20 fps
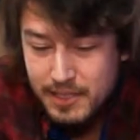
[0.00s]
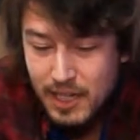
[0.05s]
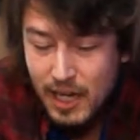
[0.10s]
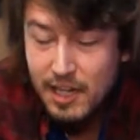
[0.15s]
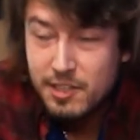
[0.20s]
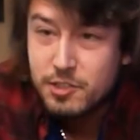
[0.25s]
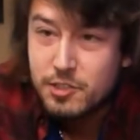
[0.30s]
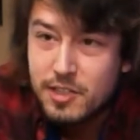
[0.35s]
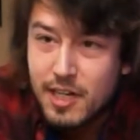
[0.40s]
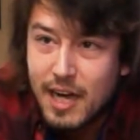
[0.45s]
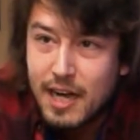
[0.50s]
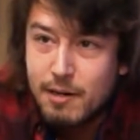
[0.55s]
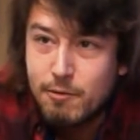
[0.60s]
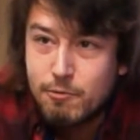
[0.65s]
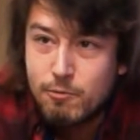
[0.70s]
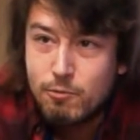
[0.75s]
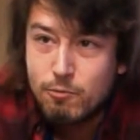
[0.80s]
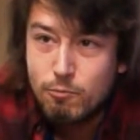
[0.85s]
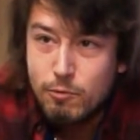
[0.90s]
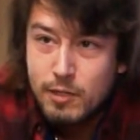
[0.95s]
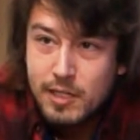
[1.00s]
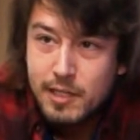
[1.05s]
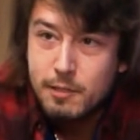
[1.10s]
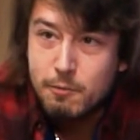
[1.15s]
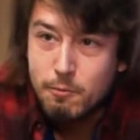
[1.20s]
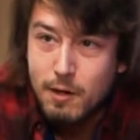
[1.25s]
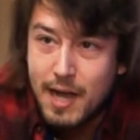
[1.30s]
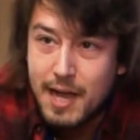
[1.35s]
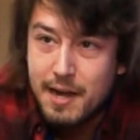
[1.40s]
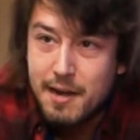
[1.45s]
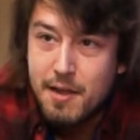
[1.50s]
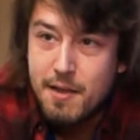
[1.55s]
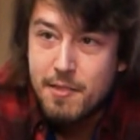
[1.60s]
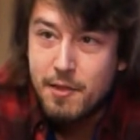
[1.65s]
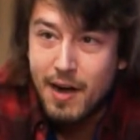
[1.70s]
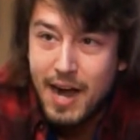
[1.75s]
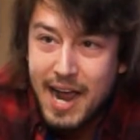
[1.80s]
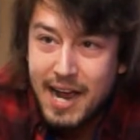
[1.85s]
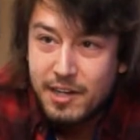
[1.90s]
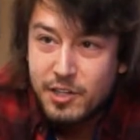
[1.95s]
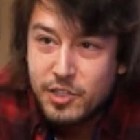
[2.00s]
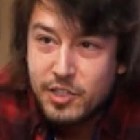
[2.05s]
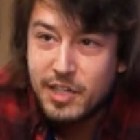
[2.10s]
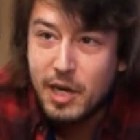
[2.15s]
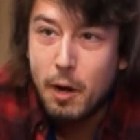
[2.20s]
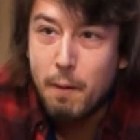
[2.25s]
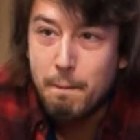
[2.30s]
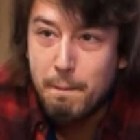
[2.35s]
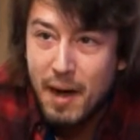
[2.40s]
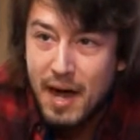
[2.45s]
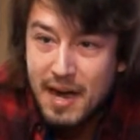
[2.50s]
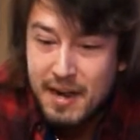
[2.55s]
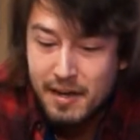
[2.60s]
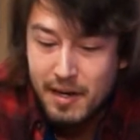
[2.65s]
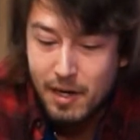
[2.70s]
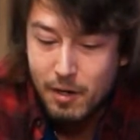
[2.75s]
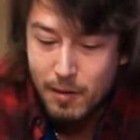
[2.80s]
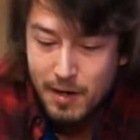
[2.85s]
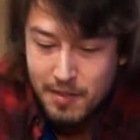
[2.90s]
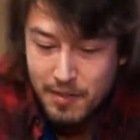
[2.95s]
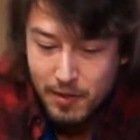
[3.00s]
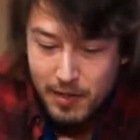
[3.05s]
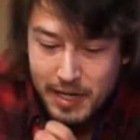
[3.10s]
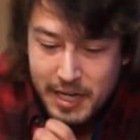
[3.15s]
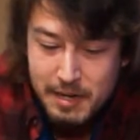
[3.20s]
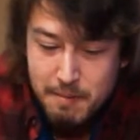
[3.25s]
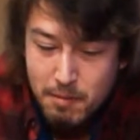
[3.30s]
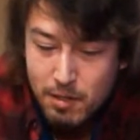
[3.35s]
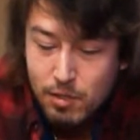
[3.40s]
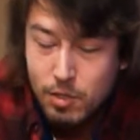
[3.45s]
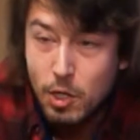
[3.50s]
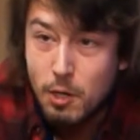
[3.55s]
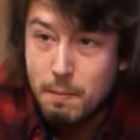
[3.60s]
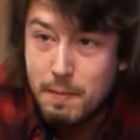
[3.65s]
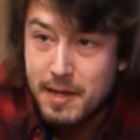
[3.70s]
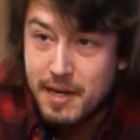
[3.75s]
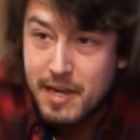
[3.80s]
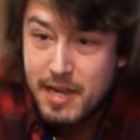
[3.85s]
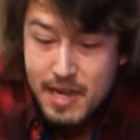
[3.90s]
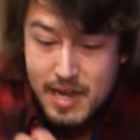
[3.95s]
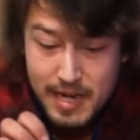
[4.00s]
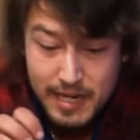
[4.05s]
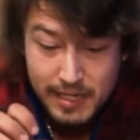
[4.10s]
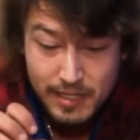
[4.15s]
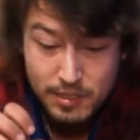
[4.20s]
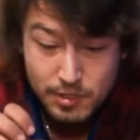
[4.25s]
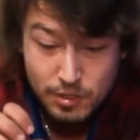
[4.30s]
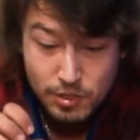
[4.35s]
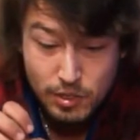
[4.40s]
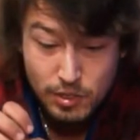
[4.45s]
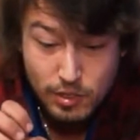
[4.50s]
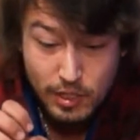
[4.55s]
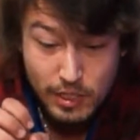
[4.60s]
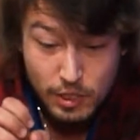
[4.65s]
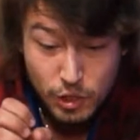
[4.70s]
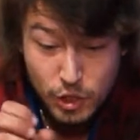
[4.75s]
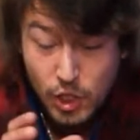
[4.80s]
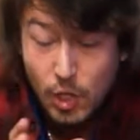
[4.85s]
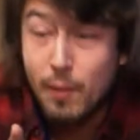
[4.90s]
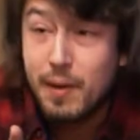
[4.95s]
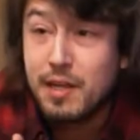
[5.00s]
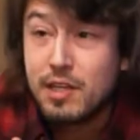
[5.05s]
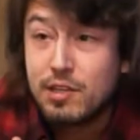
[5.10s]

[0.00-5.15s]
guys are not really red, they're actually albino, and their hemoglobin is showing